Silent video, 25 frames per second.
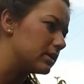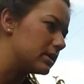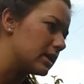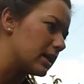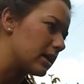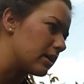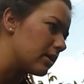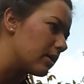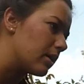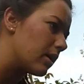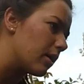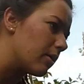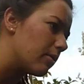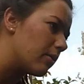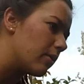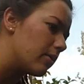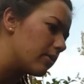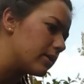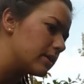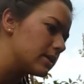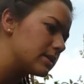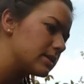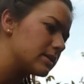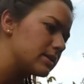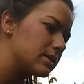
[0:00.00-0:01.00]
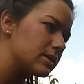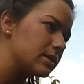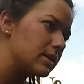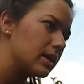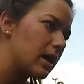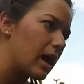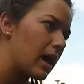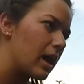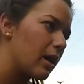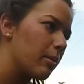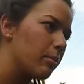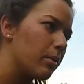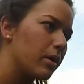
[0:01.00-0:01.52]
a second coat on this
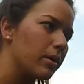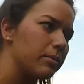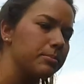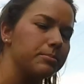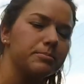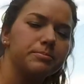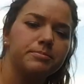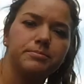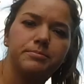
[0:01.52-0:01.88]
caliper.